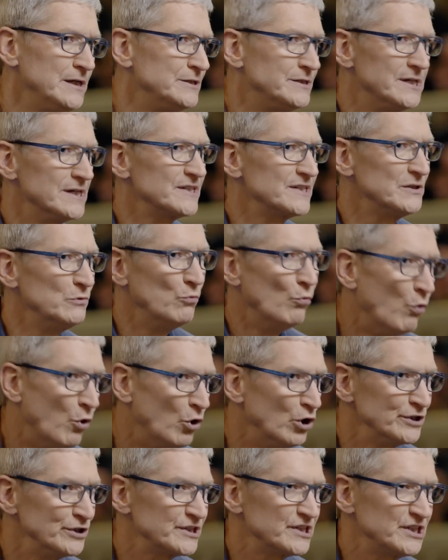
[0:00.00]
doesn't
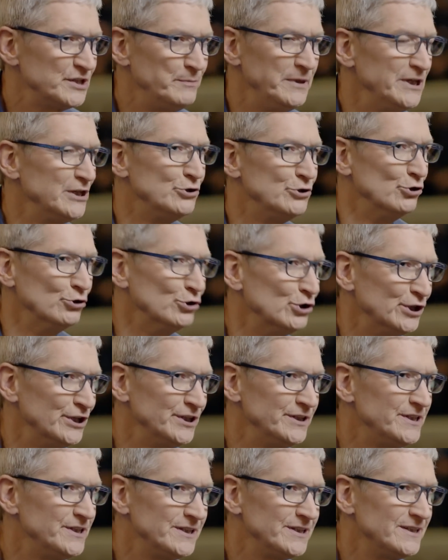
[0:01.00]
want to be
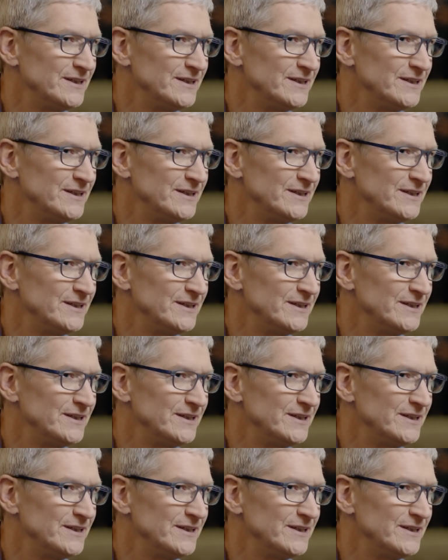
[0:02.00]
good.